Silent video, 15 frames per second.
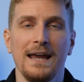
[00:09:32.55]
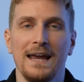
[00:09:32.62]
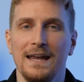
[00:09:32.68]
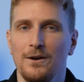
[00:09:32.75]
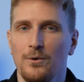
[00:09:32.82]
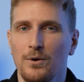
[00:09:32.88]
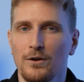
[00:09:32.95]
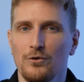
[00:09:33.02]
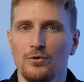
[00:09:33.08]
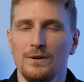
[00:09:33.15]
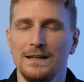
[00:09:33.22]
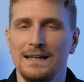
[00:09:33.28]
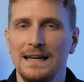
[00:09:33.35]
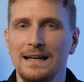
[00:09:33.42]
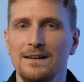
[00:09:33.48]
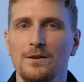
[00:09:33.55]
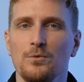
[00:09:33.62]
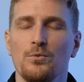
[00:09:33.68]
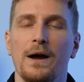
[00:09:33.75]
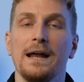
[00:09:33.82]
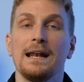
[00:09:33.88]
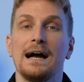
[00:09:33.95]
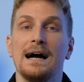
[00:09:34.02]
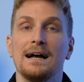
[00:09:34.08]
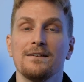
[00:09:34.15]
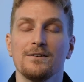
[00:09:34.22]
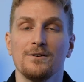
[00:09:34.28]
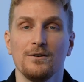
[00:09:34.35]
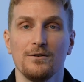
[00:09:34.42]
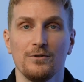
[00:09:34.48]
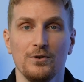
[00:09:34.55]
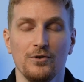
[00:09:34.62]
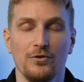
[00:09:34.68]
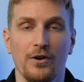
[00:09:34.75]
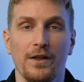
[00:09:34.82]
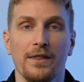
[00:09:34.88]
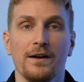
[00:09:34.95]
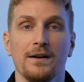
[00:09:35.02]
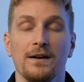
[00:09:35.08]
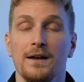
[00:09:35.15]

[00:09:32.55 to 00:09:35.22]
in order to link the right articles to each other.